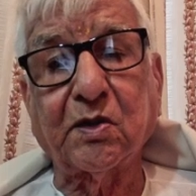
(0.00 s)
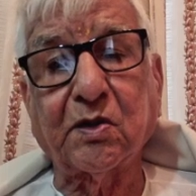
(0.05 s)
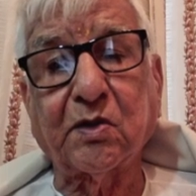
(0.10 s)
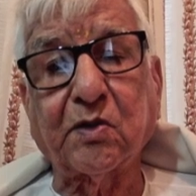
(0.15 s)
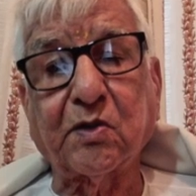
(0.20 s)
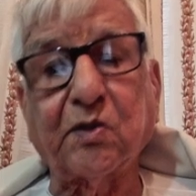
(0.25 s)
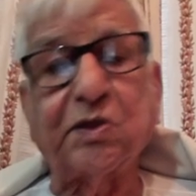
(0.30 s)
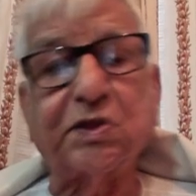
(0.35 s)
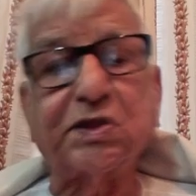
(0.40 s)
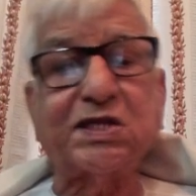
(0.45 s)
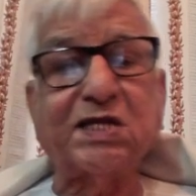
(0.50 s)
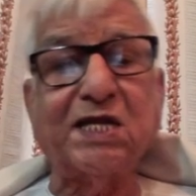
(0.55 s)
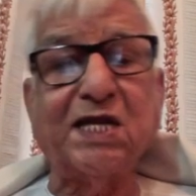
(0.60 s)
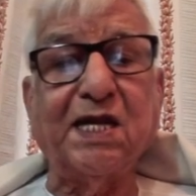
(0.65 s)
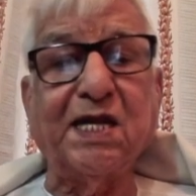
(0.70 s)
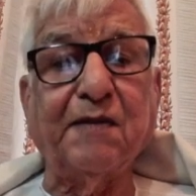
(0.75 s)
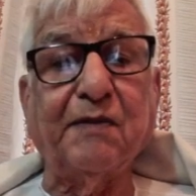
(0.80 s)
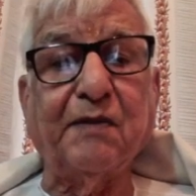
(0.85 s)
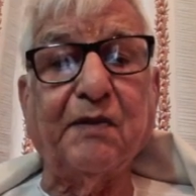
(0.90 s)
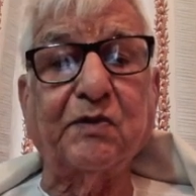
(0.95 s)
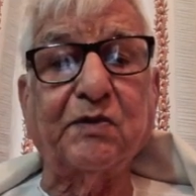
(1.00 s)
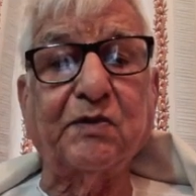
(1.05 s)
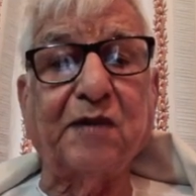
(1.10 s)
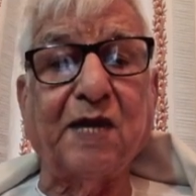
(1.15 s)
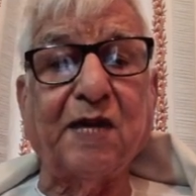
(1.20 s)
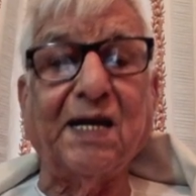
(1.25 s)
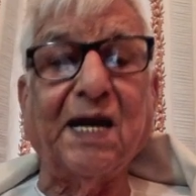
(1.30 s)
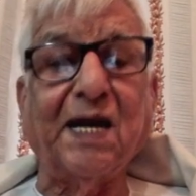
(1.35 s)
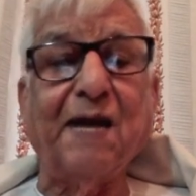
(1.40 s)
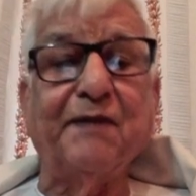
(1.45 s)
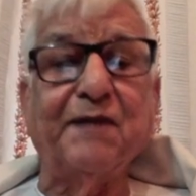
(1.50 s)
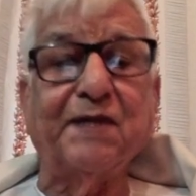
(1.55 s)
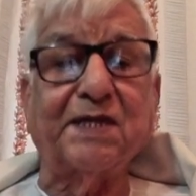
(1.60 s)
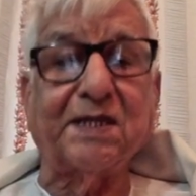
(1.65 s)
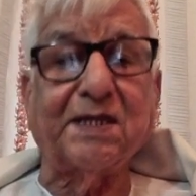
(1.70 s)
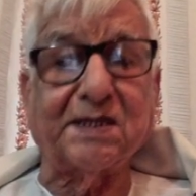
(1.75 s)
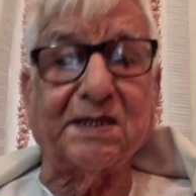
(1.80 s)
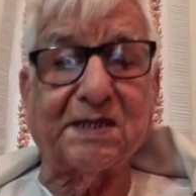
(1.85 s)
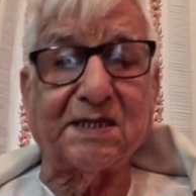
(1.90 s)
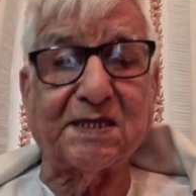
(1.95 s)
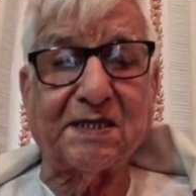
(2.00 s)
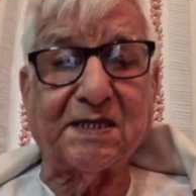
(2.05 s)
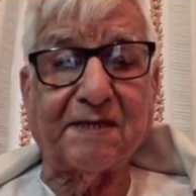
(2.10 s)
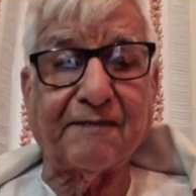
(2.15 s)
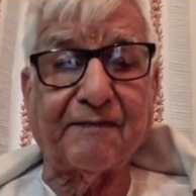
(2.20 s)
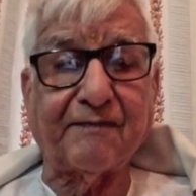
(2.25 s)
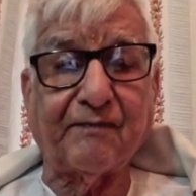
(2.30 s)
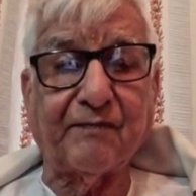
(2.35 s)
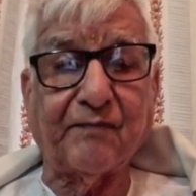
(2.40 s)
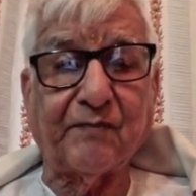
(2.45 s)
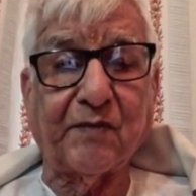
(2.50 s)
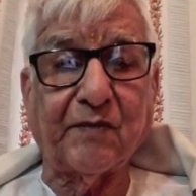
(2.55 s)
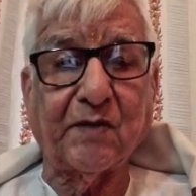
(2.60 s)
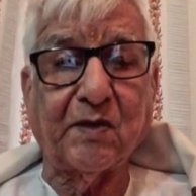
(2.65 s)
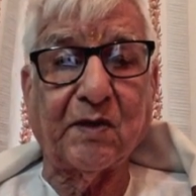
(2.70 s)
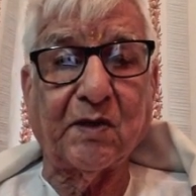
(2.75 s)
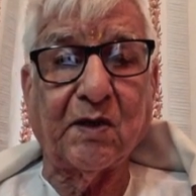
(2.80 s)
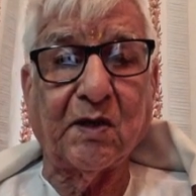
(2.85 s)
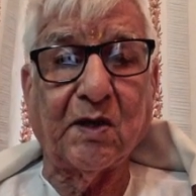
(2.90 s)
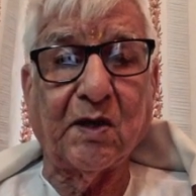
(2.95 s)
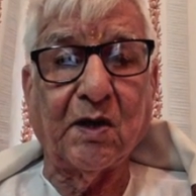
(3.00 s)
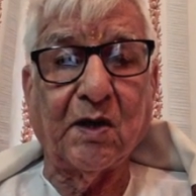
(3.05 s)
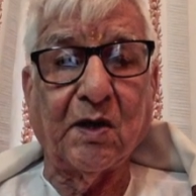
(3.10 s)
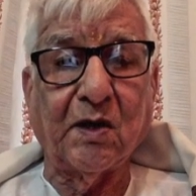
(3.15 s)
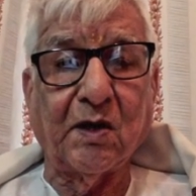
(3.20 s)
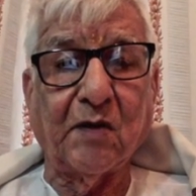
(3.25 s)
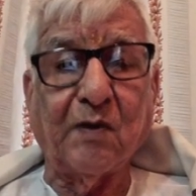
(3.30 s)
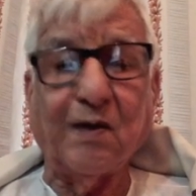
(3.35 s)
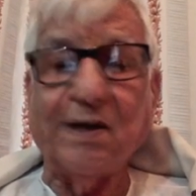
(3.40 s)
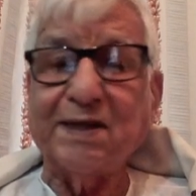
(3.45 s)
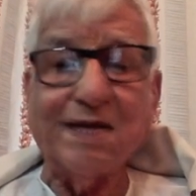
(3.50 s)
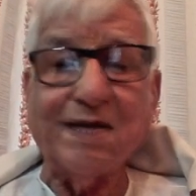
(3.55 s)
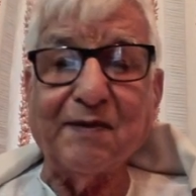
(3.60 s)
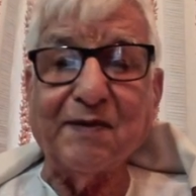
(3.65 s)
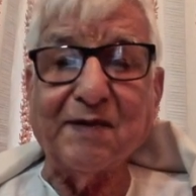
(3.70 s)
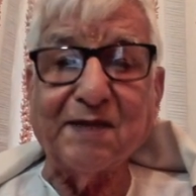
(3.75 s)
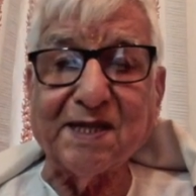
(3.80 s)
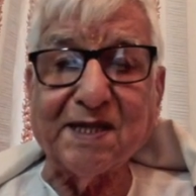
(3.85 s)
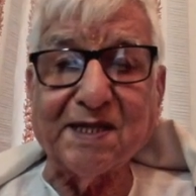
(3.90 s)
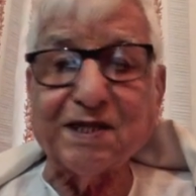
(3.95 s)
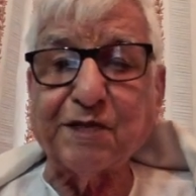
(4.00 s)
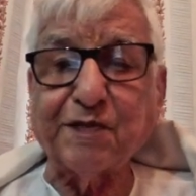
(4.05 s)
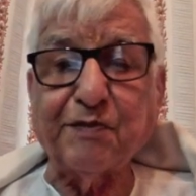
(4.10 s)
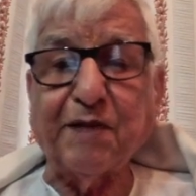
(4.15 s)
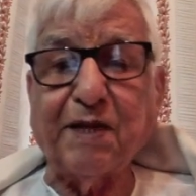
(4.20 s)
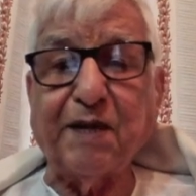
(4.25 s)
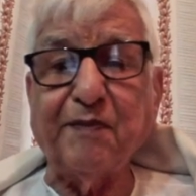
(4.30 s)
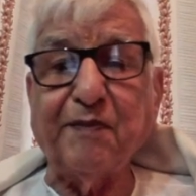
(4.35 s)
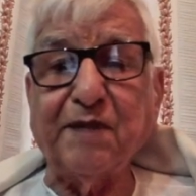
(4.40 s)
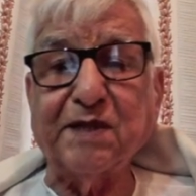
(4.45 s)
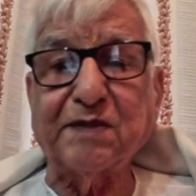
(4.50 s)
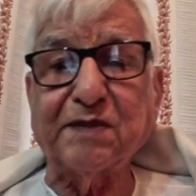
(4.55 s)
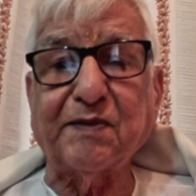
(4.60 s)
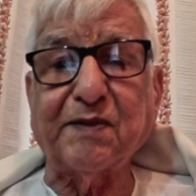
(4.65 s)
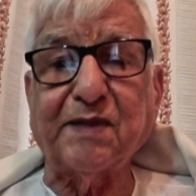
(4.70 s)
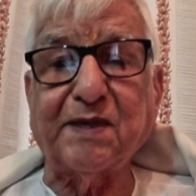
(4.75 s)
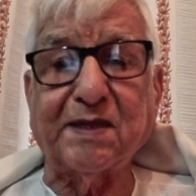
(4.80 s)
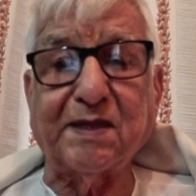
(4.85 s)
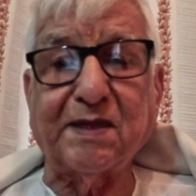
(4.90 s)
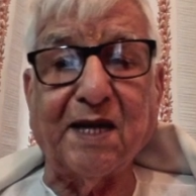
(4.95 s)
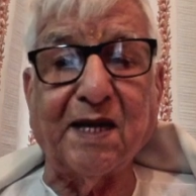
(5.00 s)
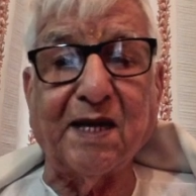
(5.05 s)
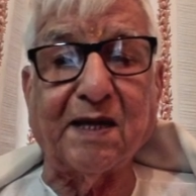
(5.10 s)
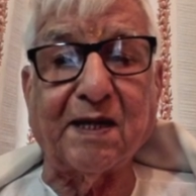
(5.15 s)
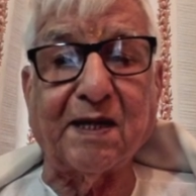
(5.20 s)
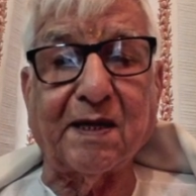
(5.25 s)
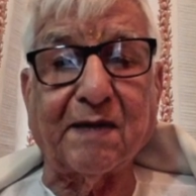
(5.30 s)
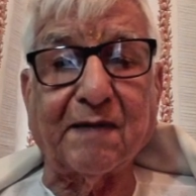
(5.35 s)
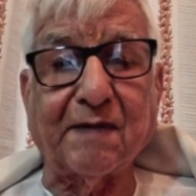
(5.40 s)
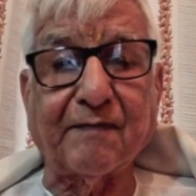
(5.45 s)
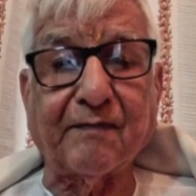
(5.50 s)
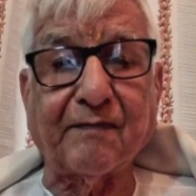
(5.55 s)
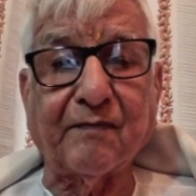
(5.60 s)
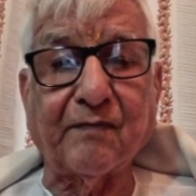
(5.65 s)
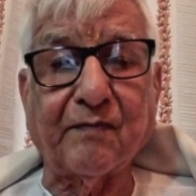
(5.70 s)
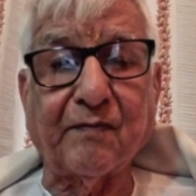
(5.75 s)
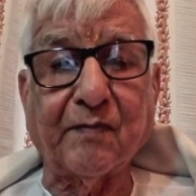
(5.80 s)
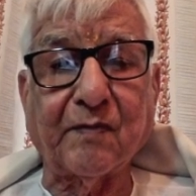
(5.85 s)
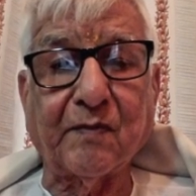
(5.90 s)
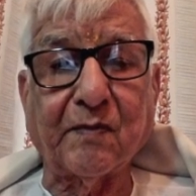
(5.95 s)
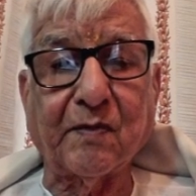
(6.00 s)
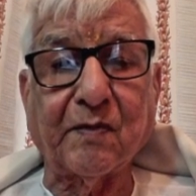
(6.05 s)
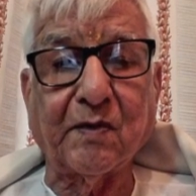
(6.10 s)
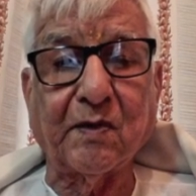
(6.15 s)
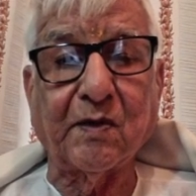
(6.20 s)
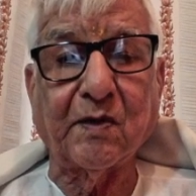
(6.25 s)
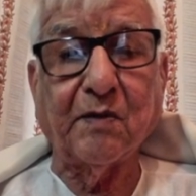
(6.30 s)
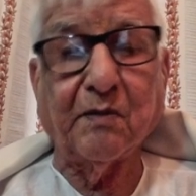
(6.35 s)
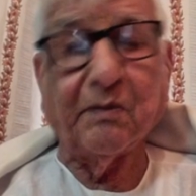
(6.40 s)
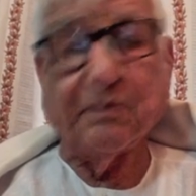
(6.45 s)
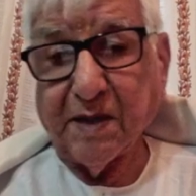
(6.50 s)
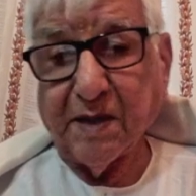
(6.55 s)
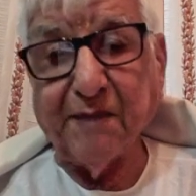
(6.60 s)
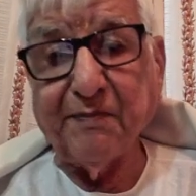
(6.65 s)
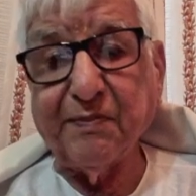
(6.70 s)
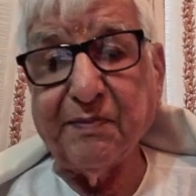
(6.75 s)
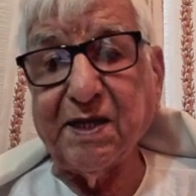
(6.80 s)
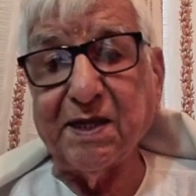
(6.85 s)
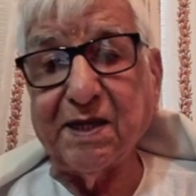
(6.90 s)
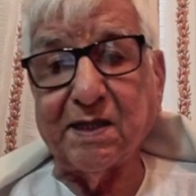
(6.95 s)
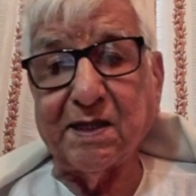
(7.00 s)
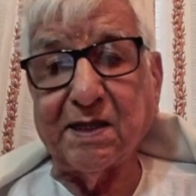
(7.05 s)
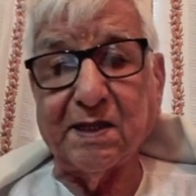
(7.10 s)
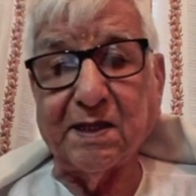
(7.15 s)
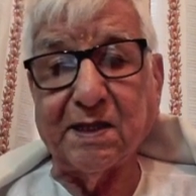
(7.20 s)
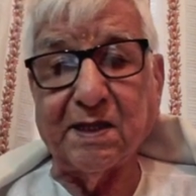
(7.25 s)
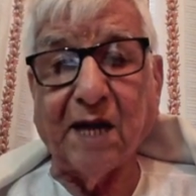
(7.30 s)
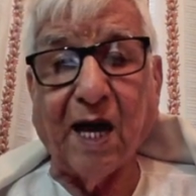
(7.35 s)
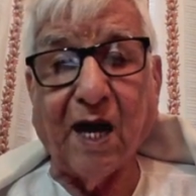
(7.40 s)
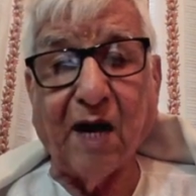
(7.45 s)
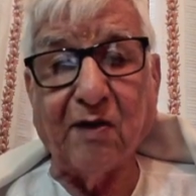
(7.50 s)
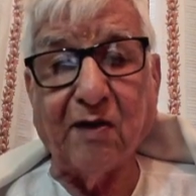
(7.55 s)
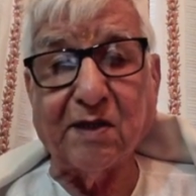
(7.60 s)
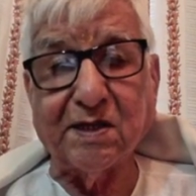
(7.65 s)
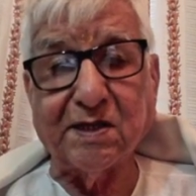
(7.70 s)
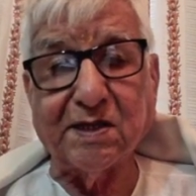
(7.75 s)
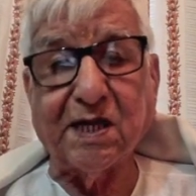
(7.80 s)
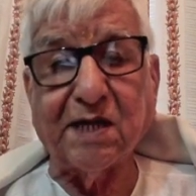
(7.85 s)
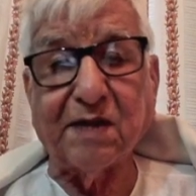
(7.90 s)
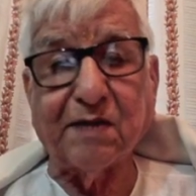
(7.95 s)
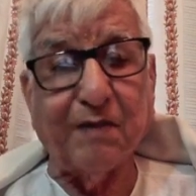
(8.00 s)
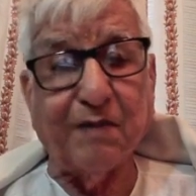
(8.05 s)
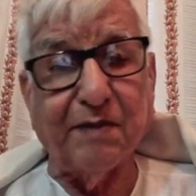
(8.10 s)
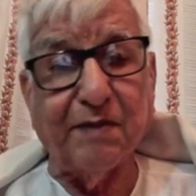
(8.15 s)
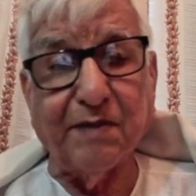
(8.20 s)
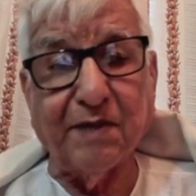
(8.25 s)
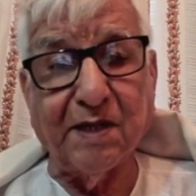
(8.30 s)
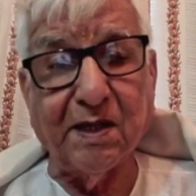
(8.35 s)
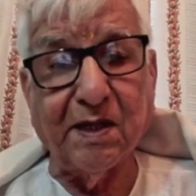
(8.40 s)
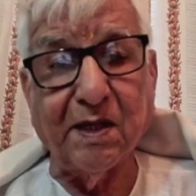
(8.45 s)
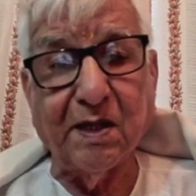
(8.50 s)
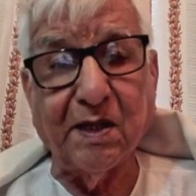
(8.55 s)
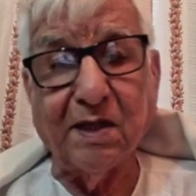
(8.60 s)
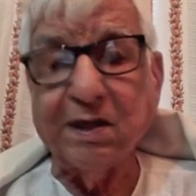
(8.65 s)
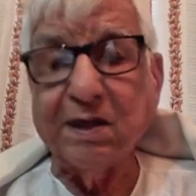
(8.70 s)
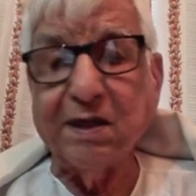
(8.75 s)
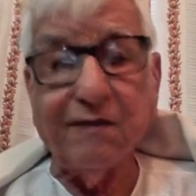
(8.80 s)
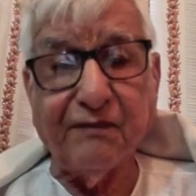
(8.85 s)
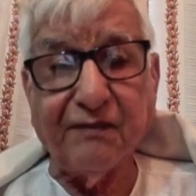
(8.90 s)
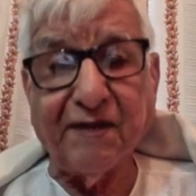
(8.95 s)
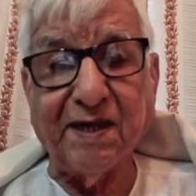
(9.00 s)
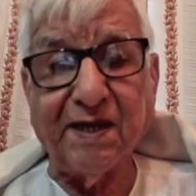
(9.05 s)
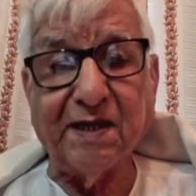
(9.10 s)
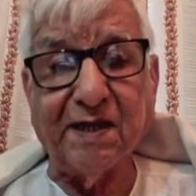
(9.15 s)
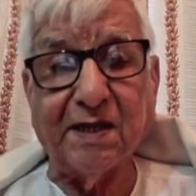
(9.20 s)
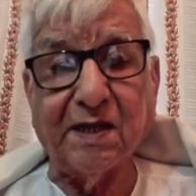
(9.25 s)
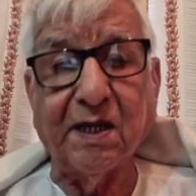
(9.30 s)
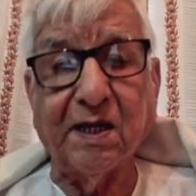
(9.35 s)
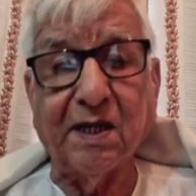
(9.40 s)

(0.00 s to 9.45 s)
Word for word: would say about the diabetes. Whatever the experiments were done Maybe now result may be different,